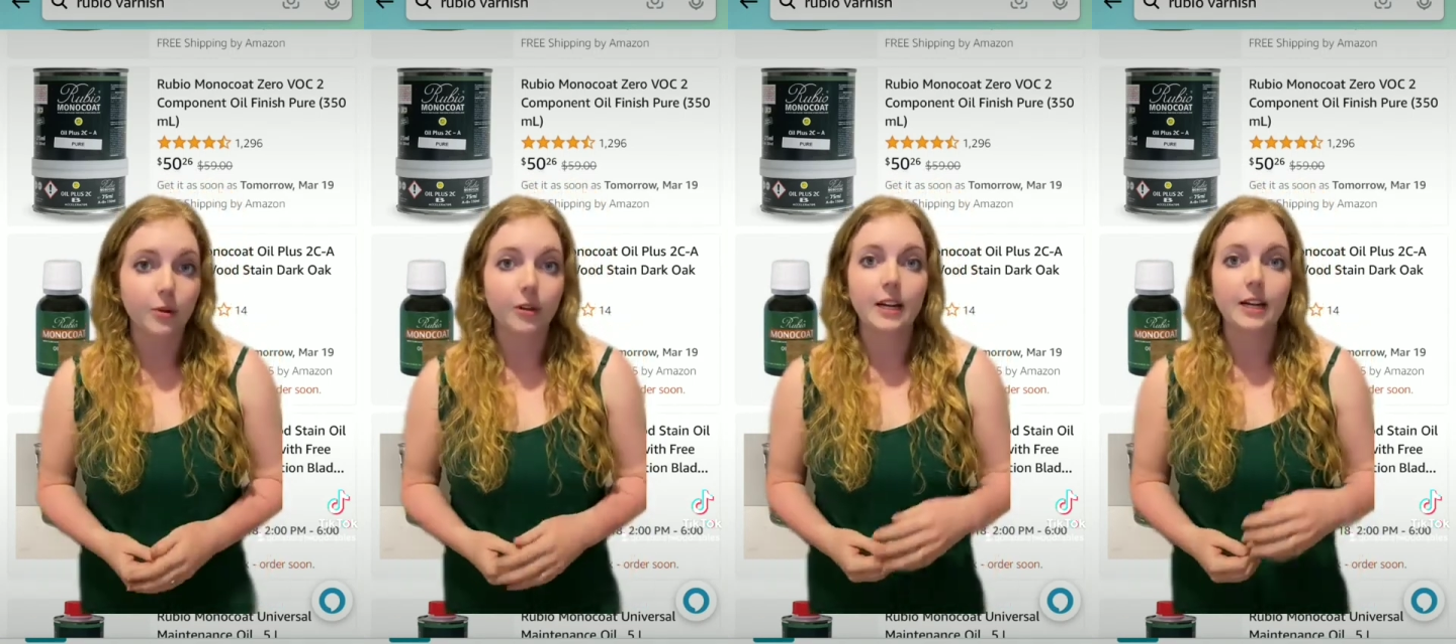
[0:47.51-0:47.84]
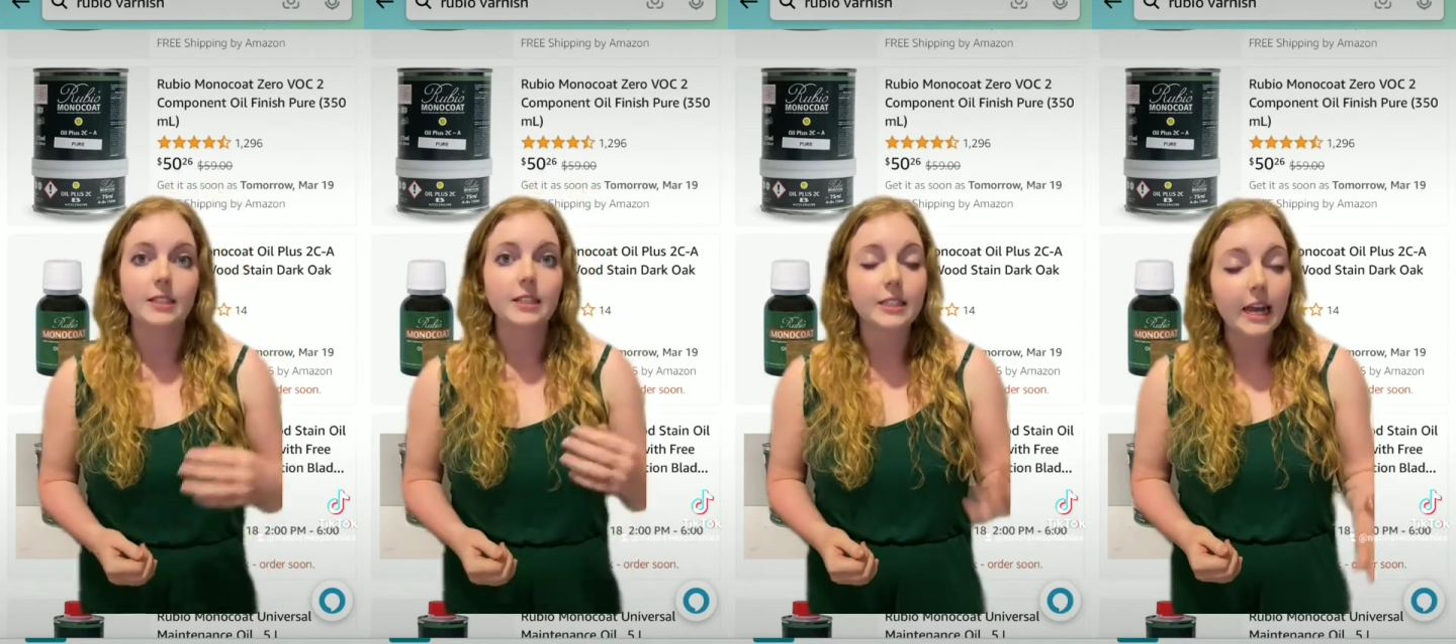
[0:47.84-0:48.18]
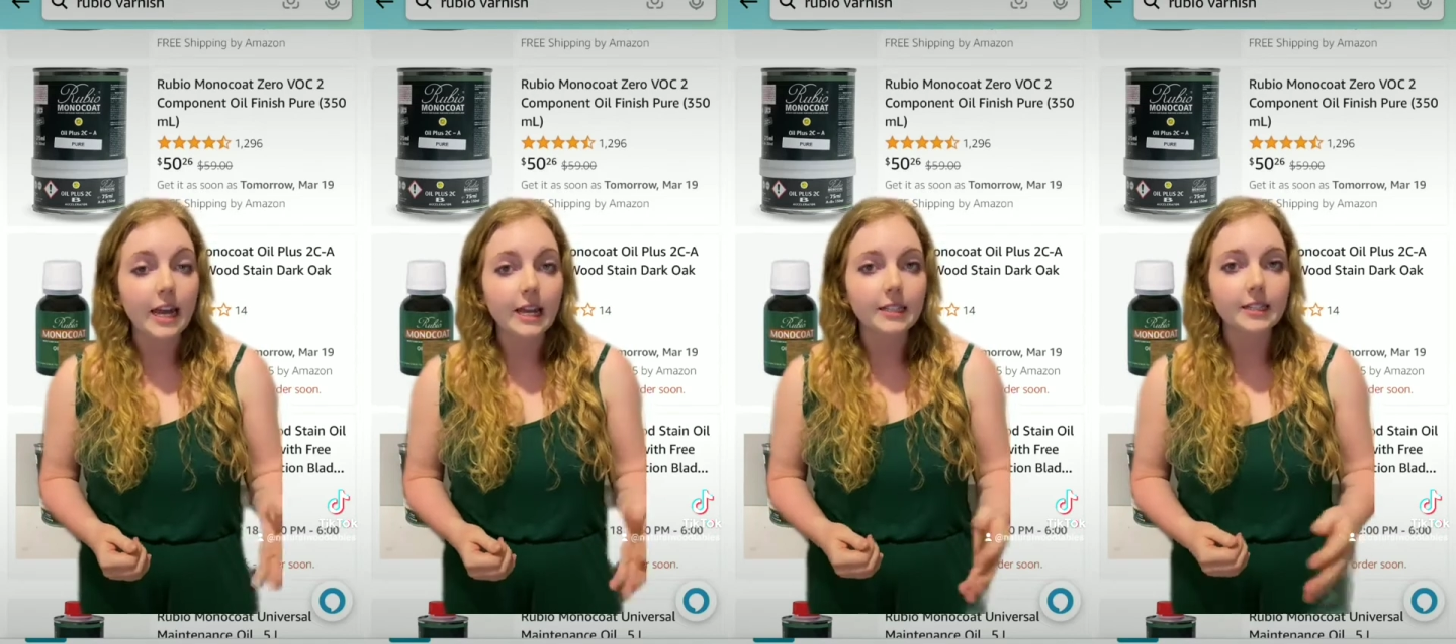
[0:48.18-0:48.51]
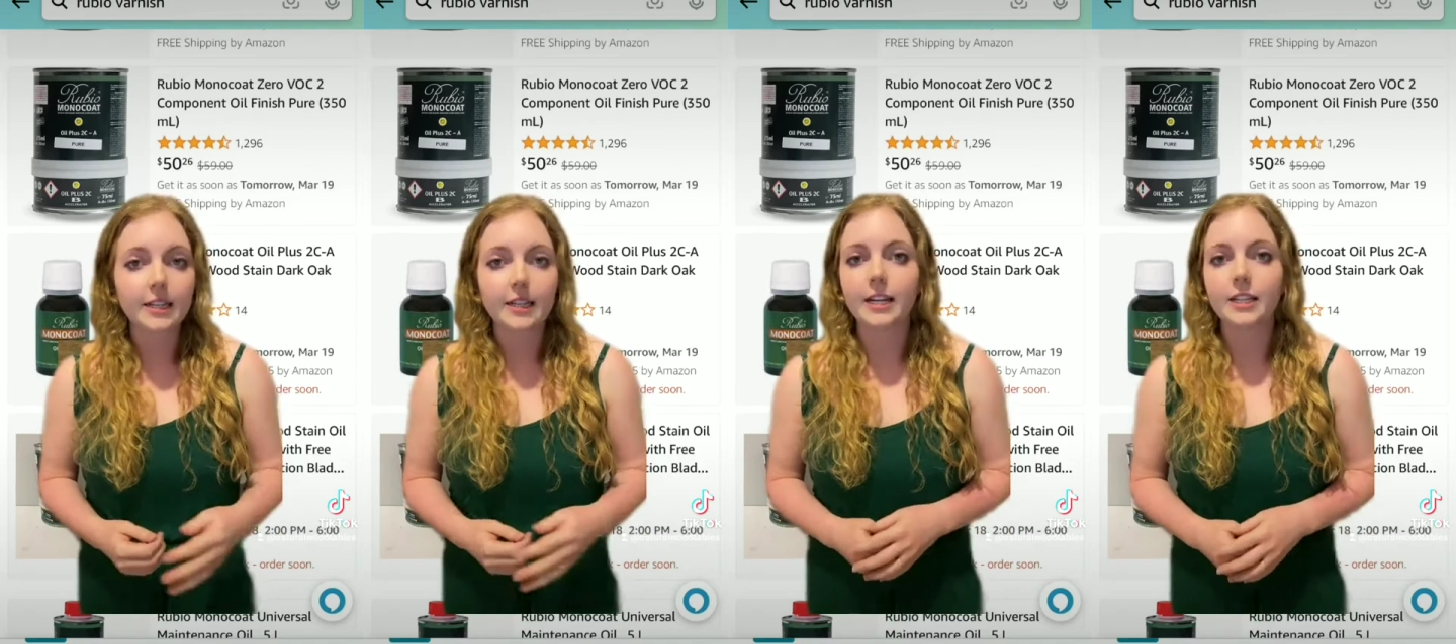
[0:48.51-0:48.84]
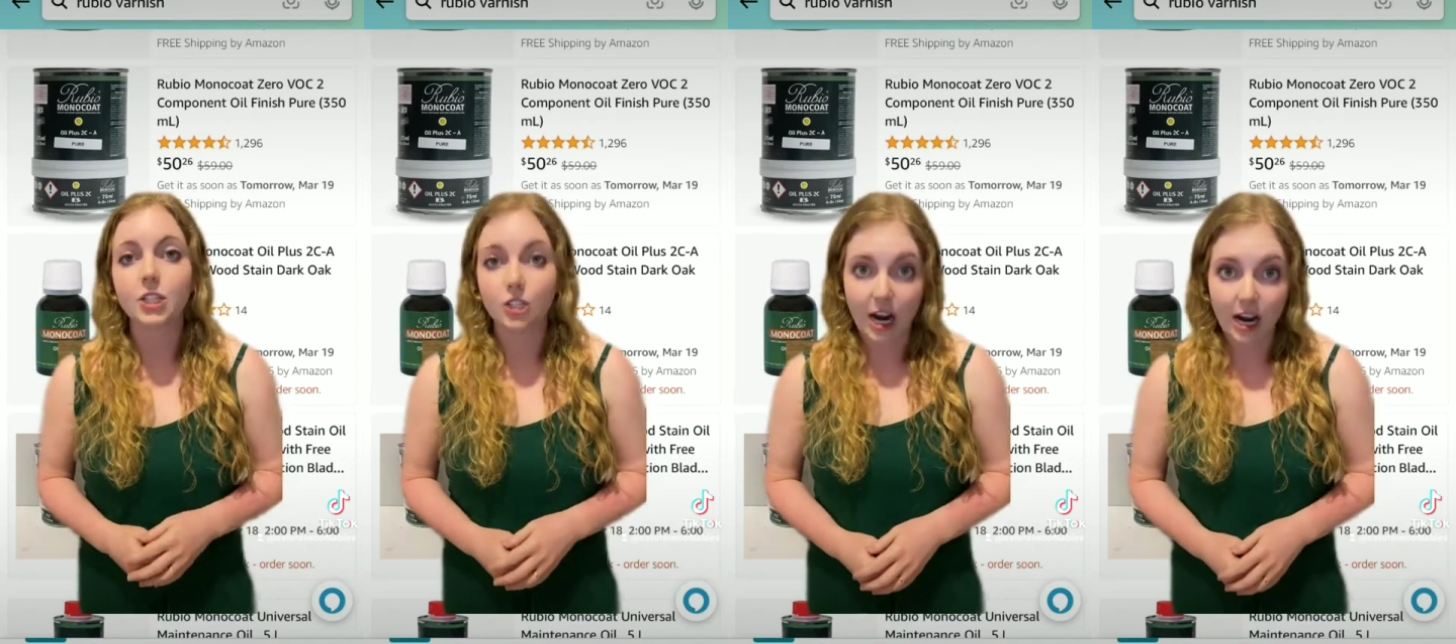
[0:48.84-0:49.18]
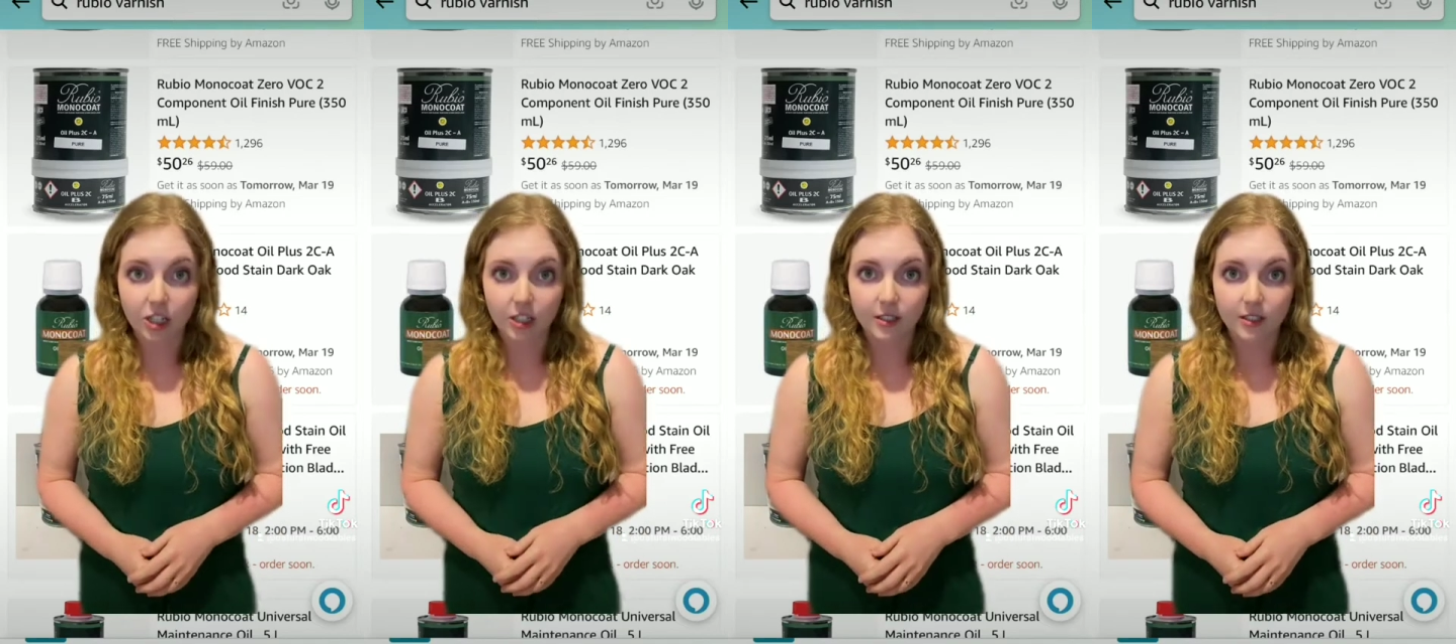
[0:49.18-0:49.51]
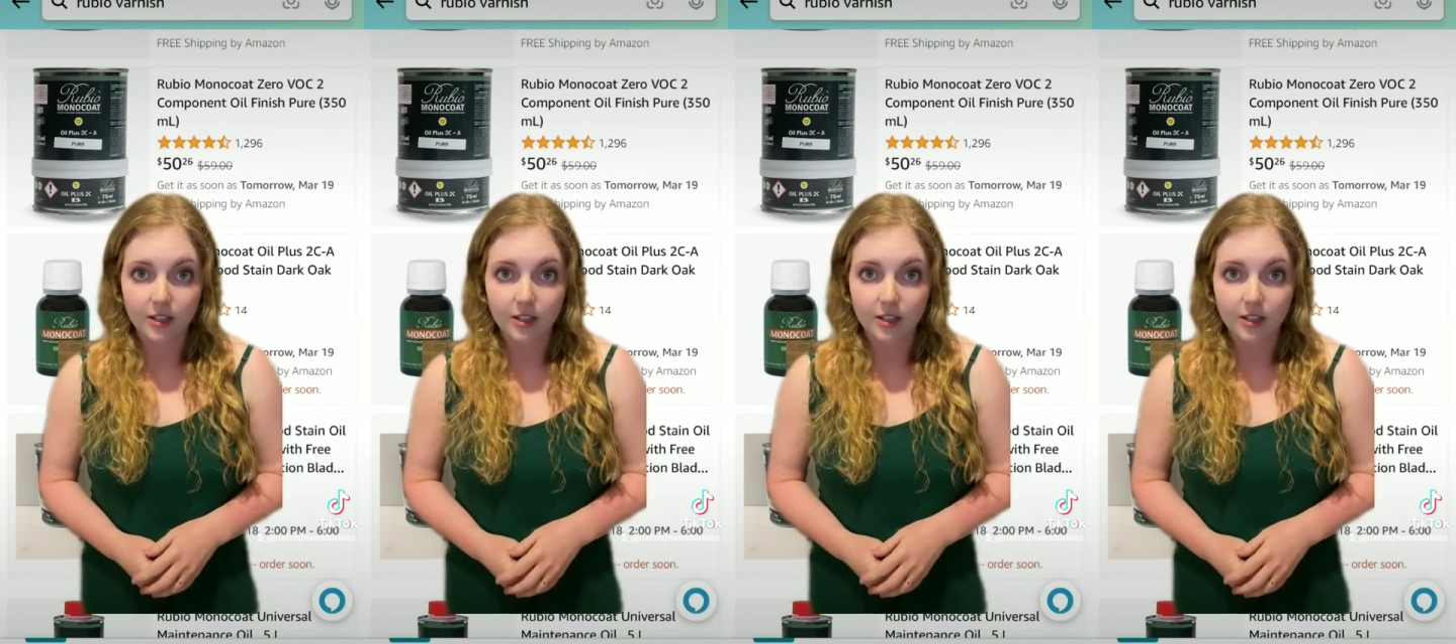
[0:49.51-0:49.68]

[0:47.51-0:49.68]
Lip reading: against stains and against scratches.